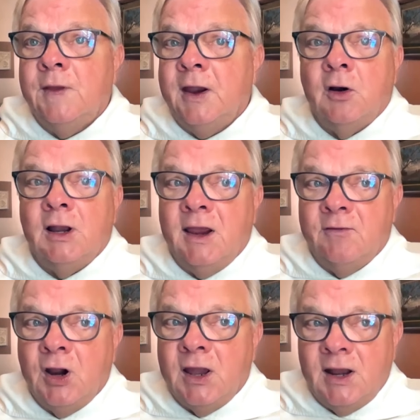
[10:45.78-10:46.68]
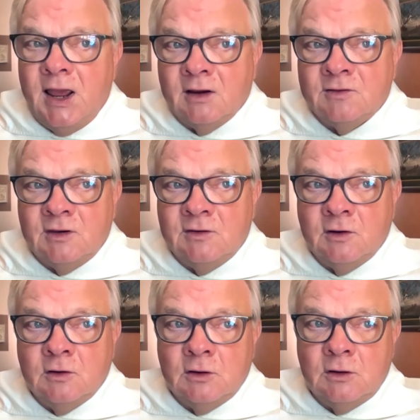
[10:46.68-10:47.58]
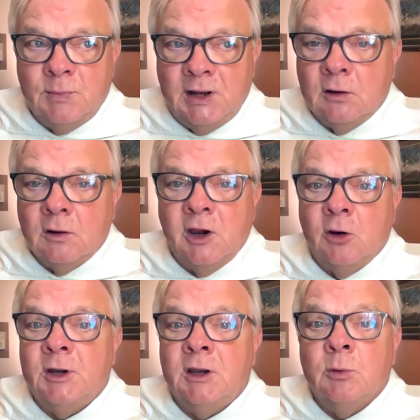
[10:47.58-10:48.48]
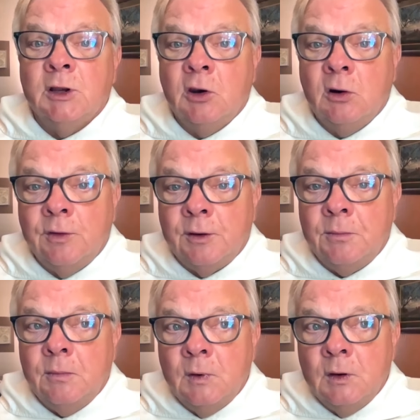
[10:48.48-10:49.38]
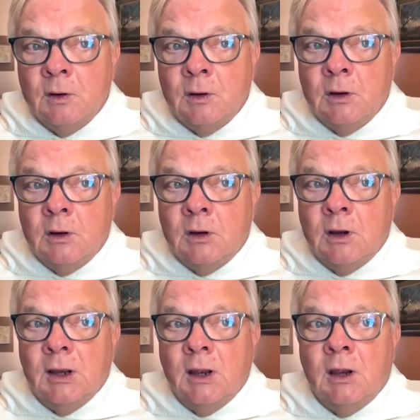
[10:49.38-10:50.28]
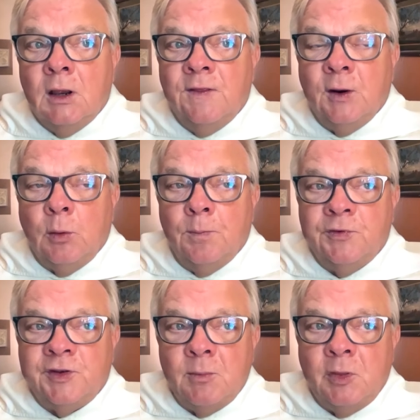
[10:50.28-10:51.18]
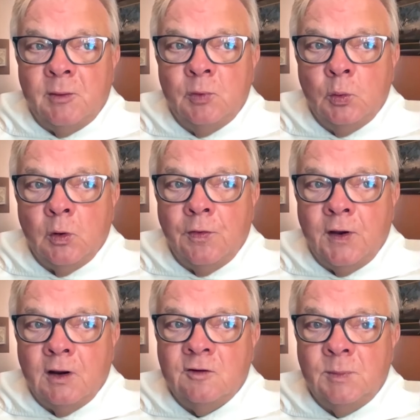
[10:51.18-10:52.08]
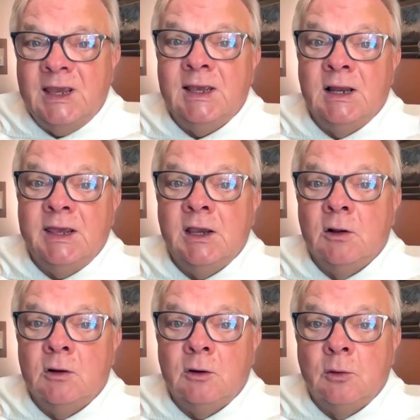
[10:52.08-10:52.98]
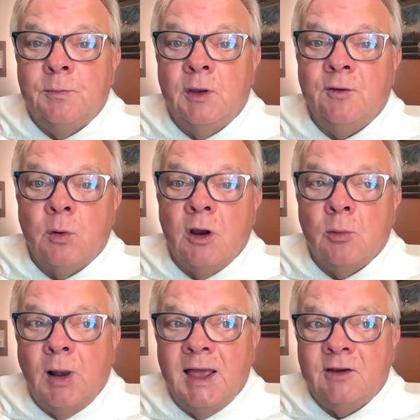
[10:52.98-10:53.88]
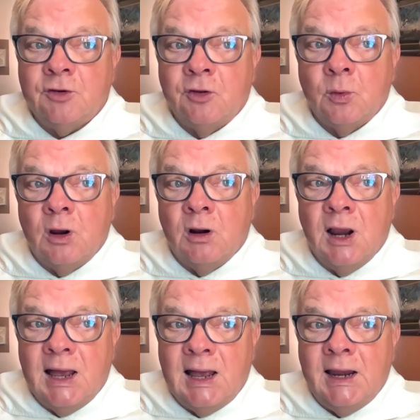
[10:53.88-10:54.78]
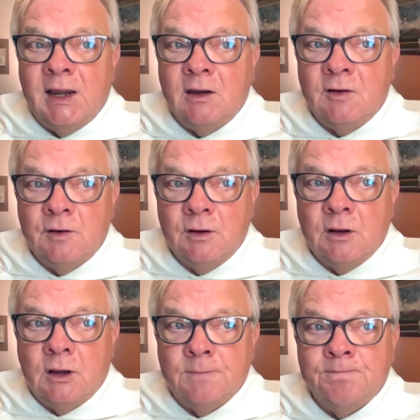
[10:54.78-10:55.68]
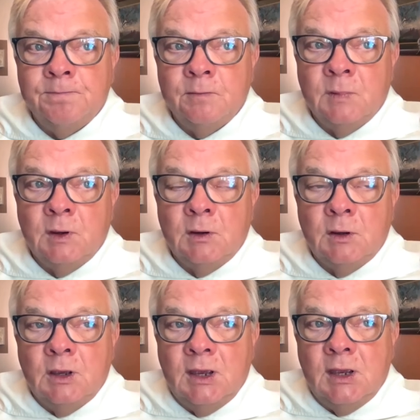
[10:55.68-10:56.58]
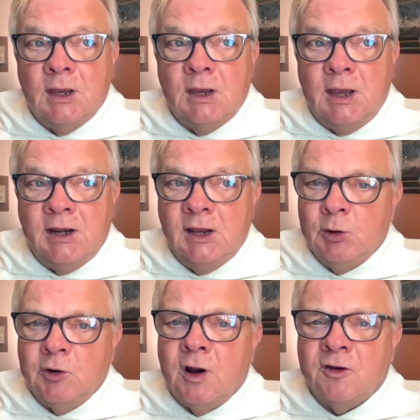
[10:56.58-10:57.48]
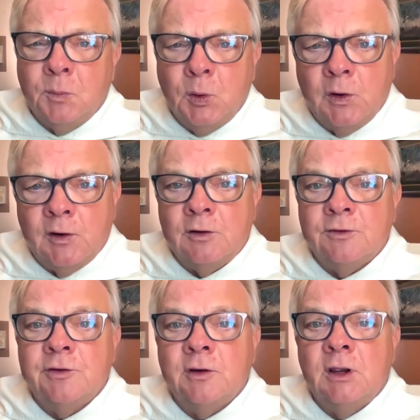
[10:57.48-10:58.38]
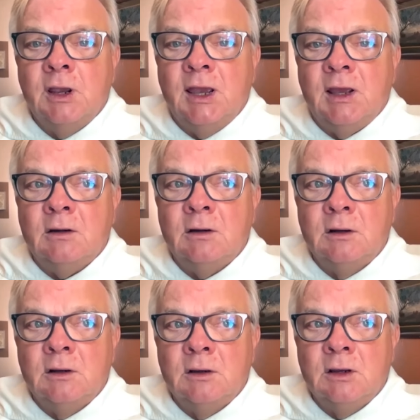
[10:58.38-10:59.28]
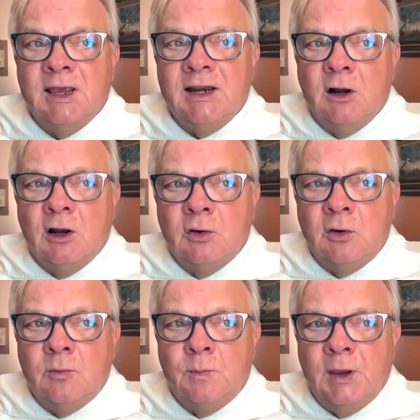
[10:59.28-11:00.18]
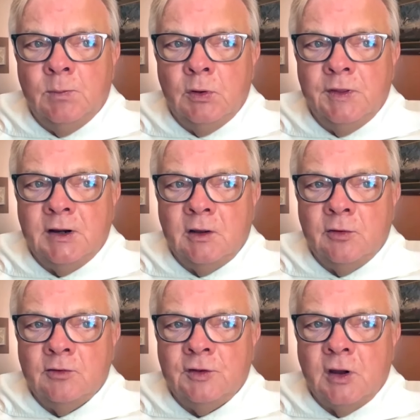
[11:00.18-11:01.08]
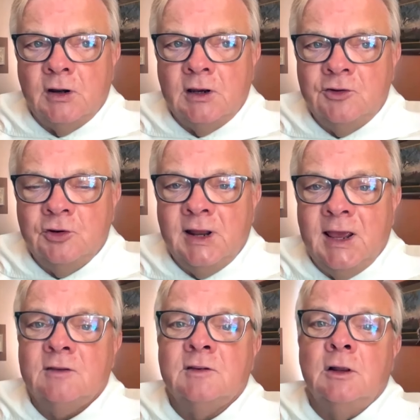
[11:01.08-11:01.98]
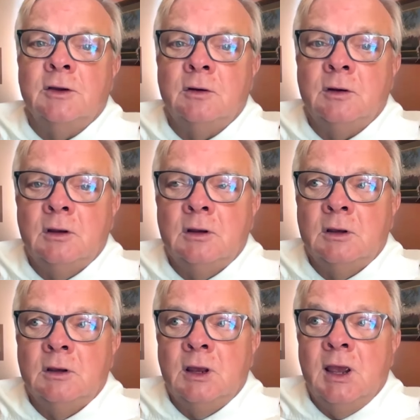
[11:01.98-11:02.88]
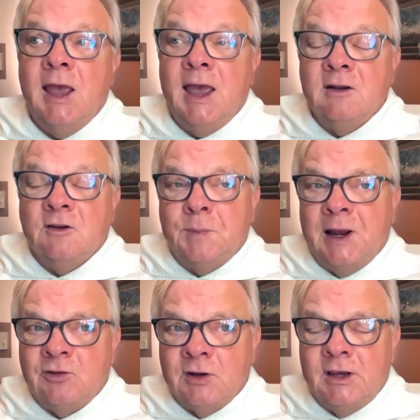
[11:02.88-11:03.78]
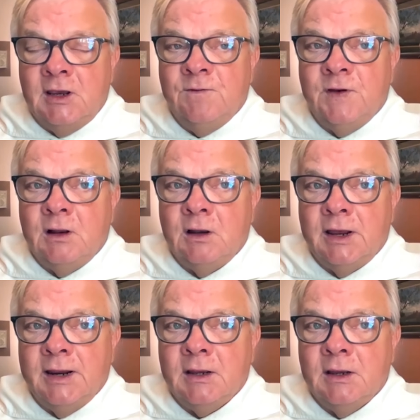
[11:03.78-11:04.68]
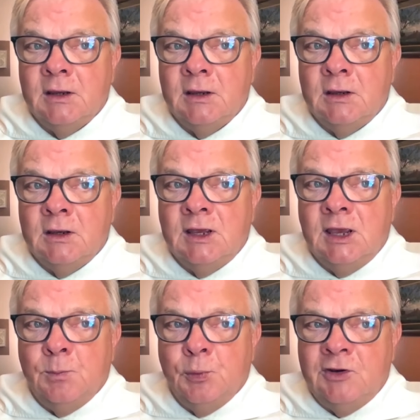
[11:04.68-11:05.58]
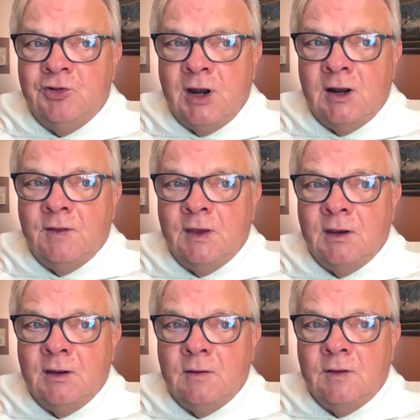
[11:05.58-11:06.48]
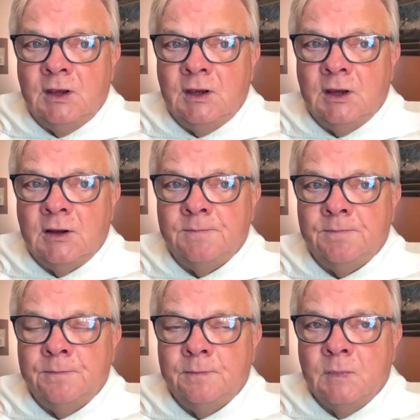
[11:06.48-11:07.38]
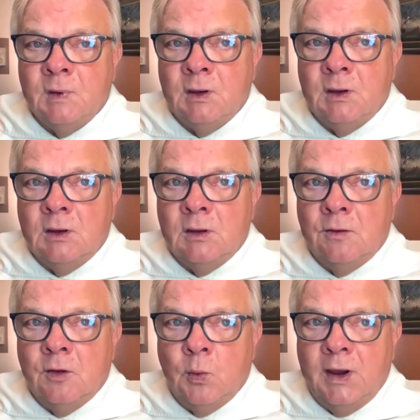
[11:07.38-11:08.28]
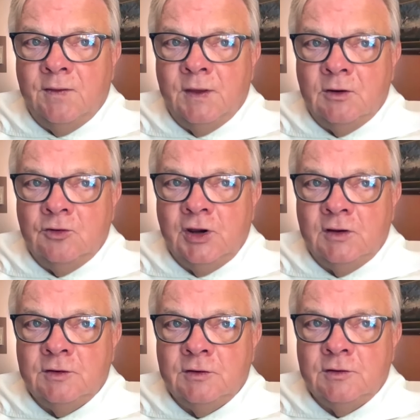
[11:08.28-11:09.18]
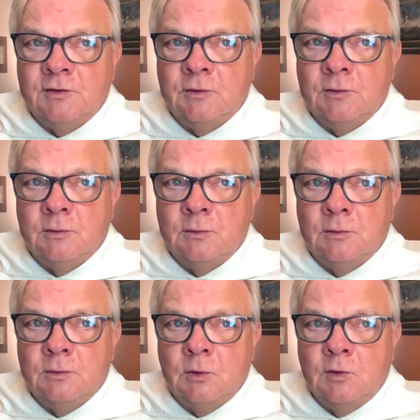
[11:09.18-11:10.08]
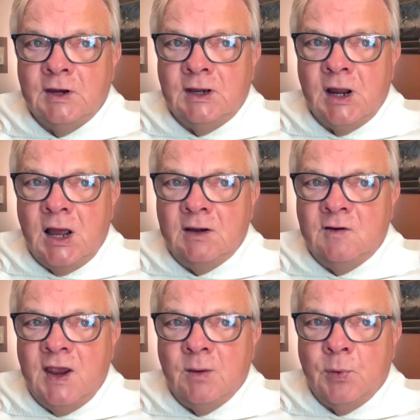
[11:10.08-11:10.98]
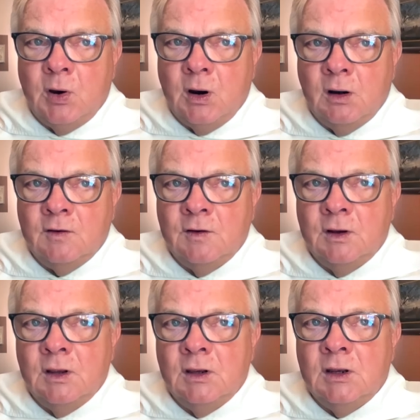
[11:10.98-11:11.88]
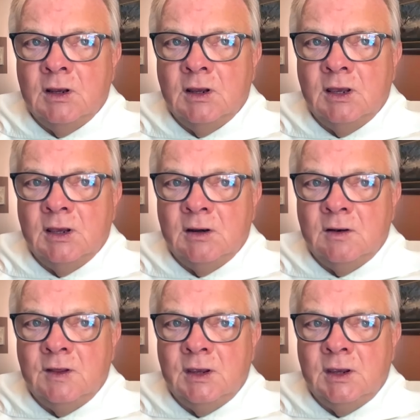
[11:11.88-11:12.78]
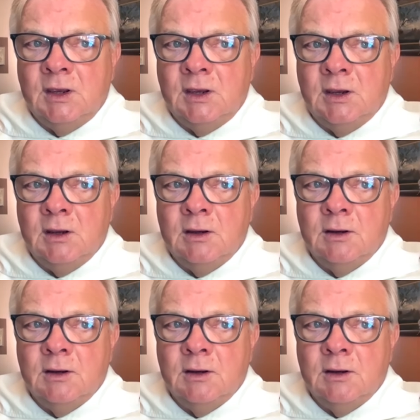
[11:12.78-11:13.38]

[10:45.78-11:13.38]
They hardly ever had access to good medical care, but he would cure them. There were some of them who were thought to be illegal, in the wrong place or the wrong kind. And he would cross borders and include people others thought he should exclude. And especially he felt like he appreciated the way that Jesus did not take part in the